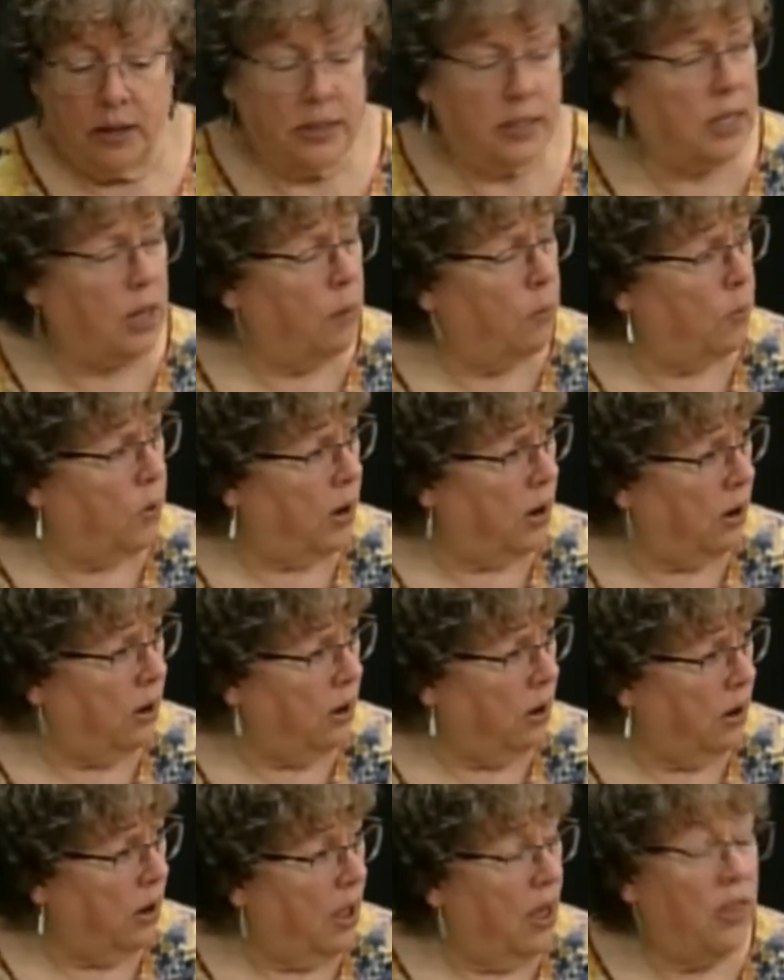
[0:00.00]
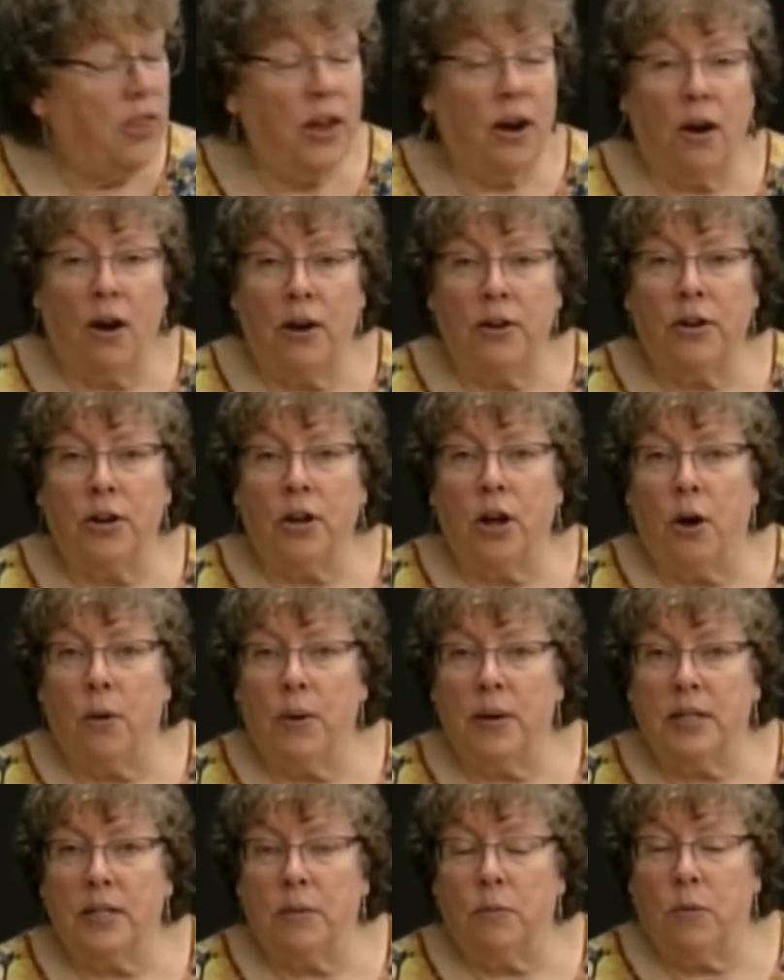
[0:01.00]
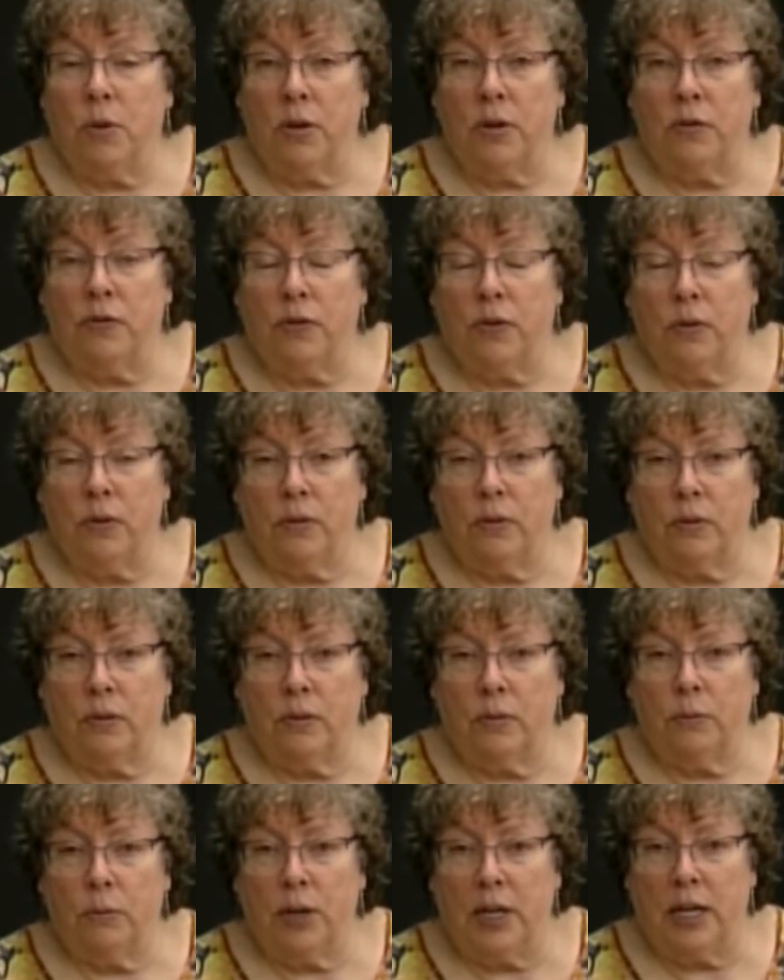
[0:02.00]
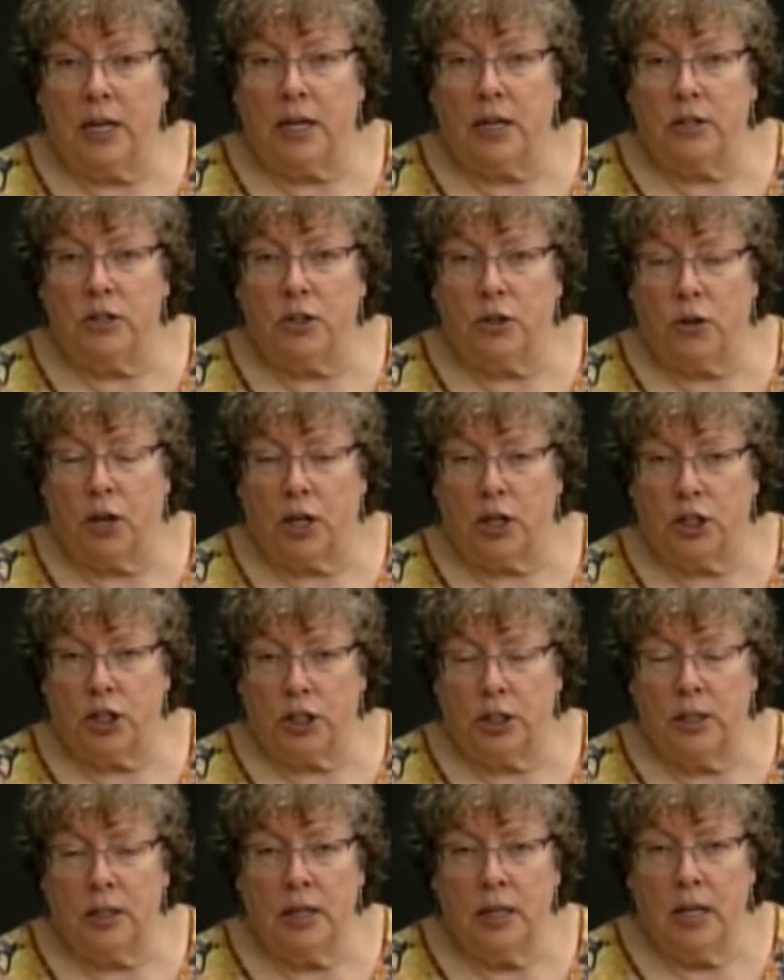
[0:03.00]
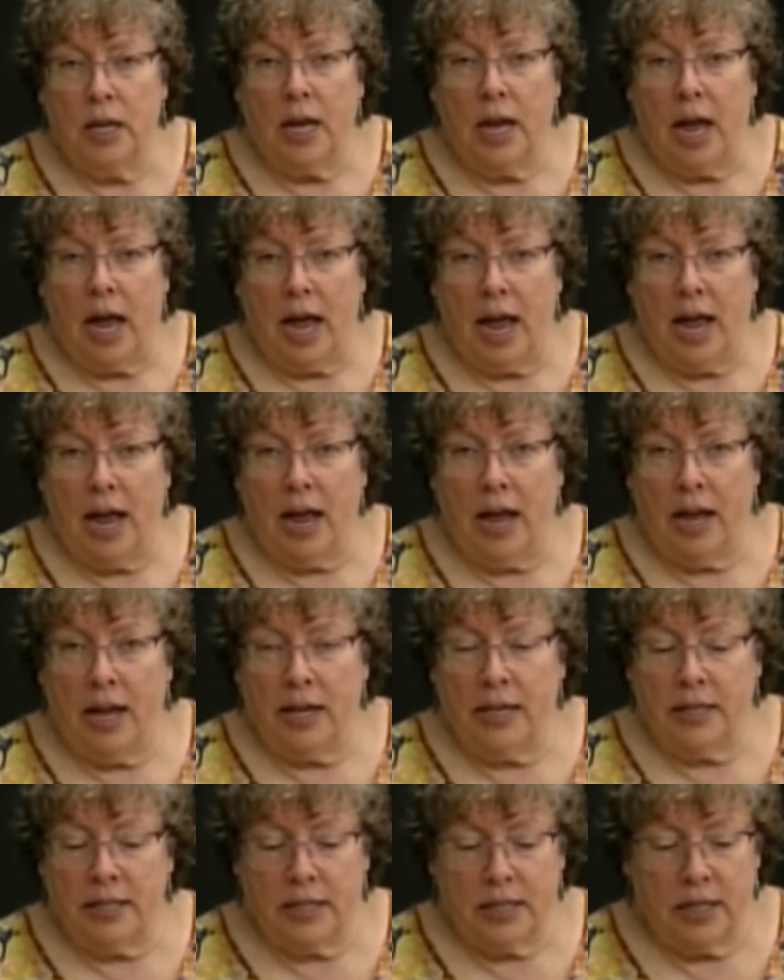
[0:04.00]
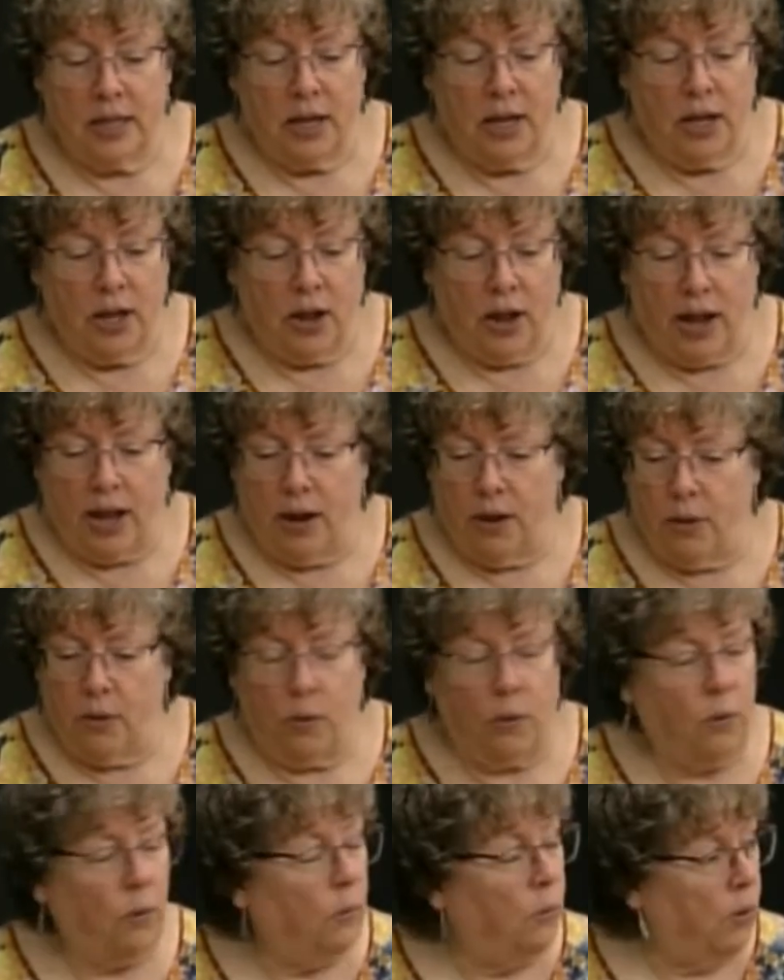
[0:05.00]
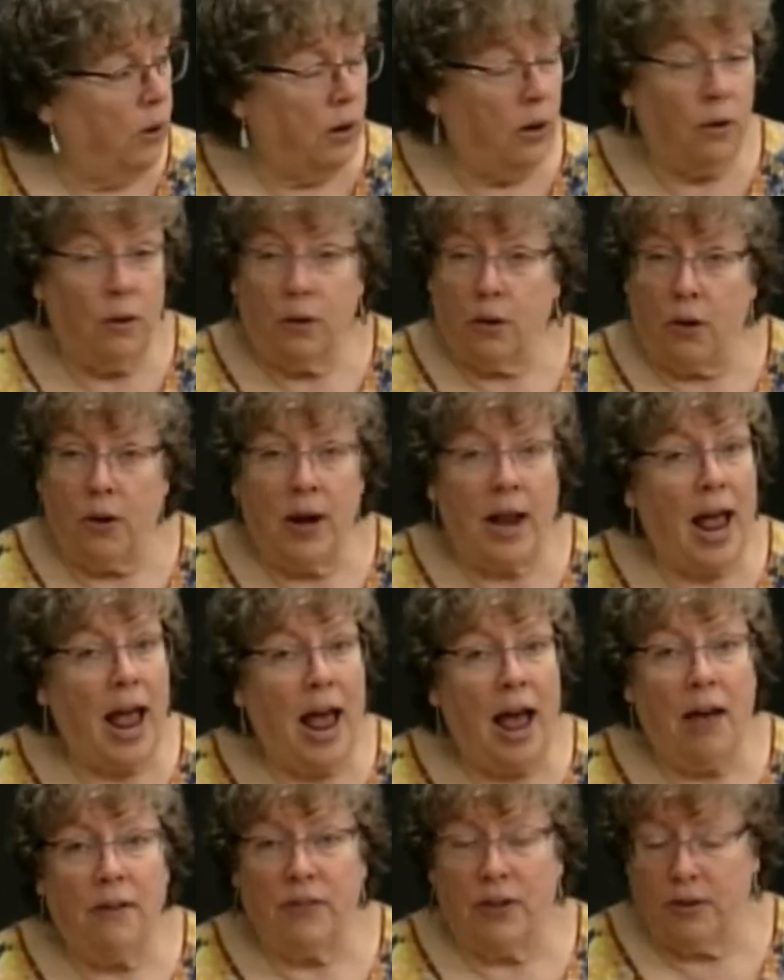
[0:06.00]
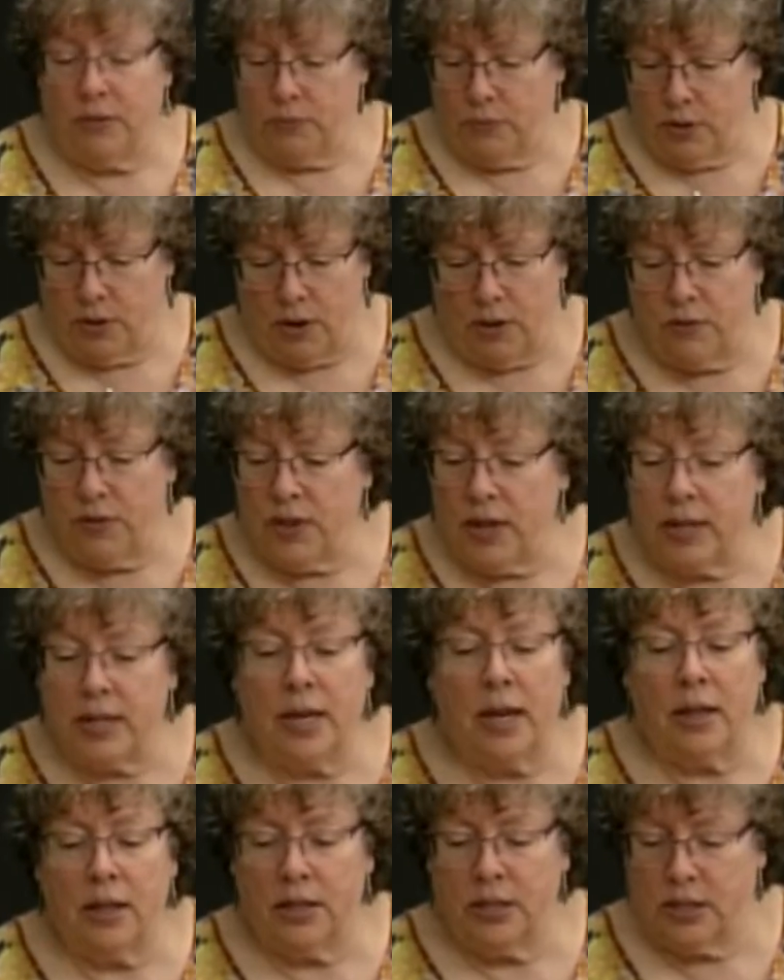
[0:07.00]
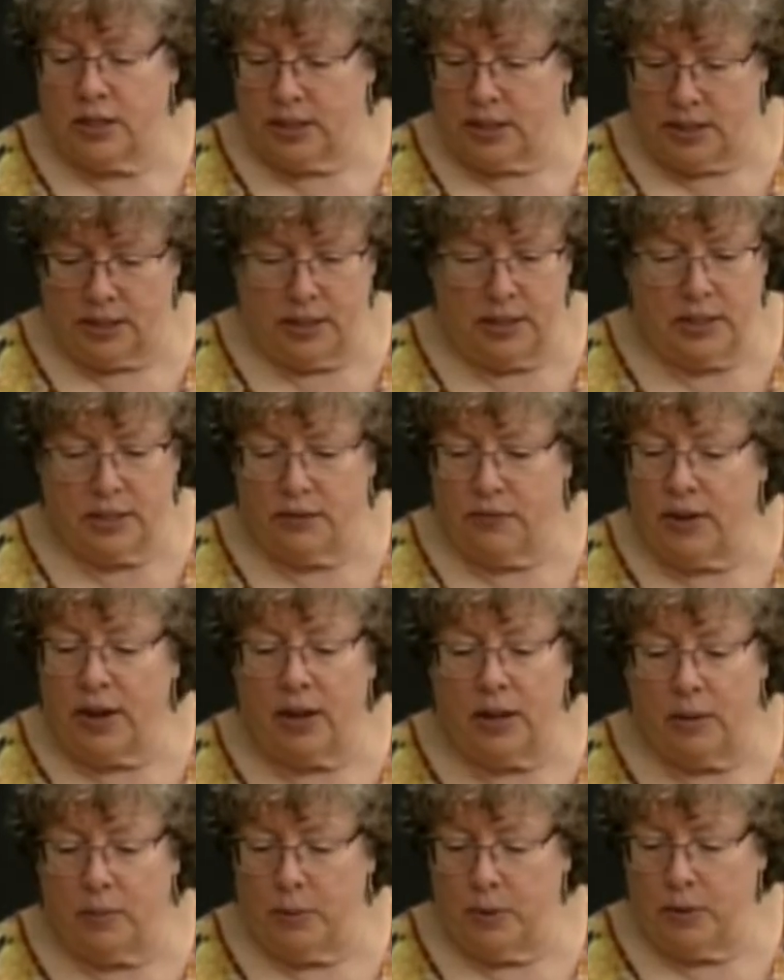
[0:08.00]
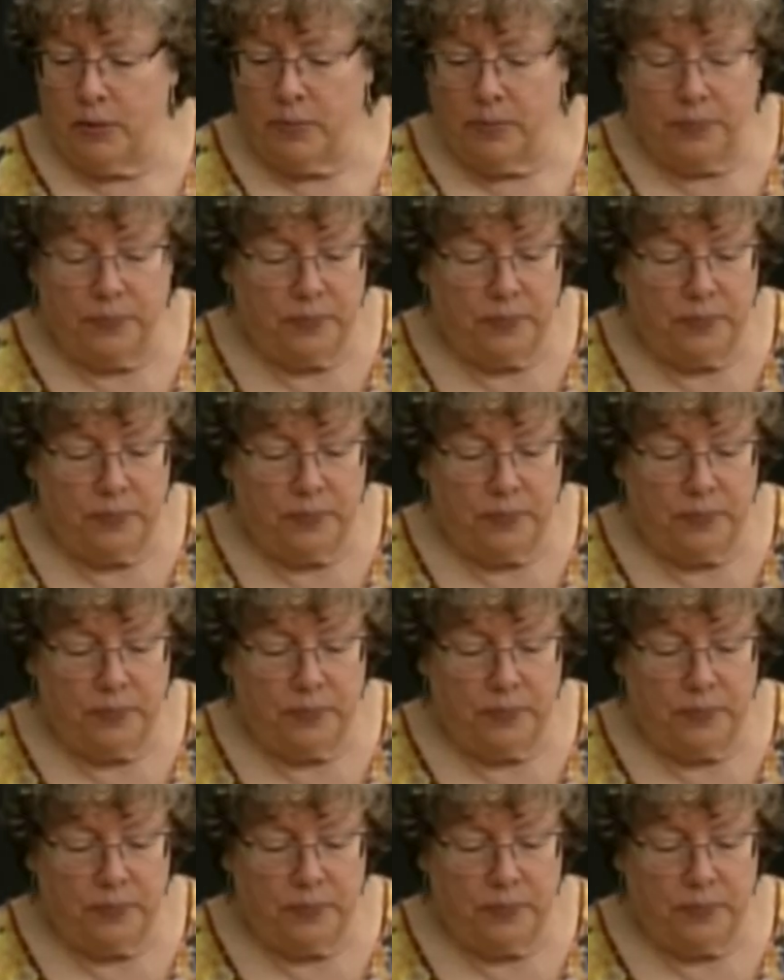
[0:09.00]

somewhere. They're undergoing some wonderful reconstruction, and we're going to have it wherever they tell us is available.